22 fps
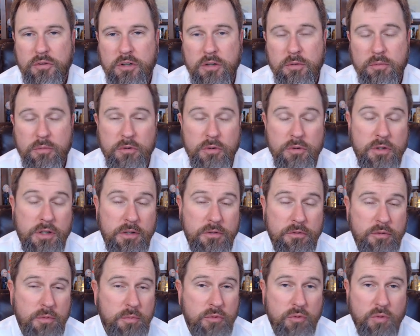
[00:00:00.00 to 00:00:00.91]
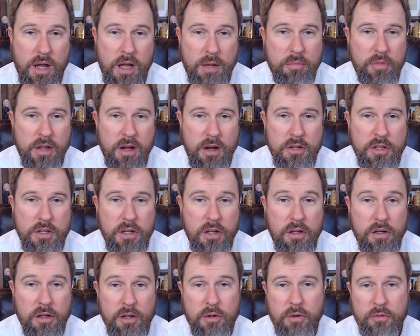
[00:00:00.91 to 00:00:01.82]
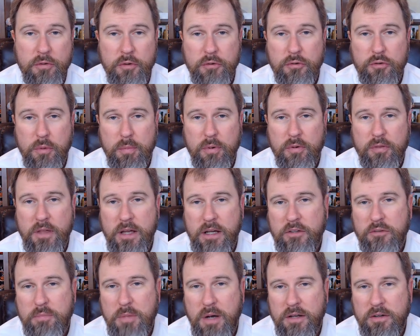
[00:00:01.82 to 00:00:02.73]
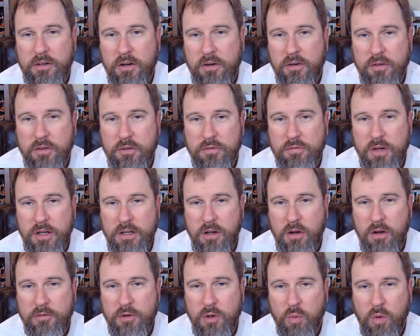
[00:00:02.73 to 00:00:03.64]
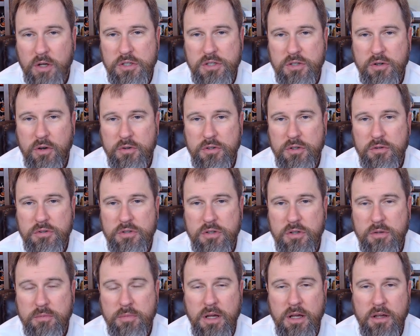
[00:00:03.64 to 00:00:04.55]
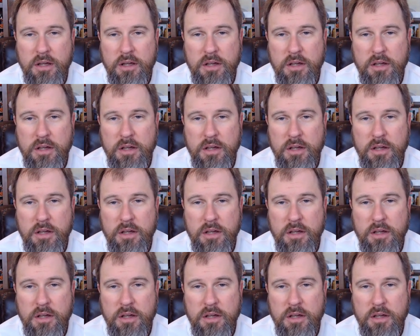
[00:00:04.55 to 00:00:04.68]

You can you can subscribe there. You can click on the super thanks button under this video if you're watching on YouTube.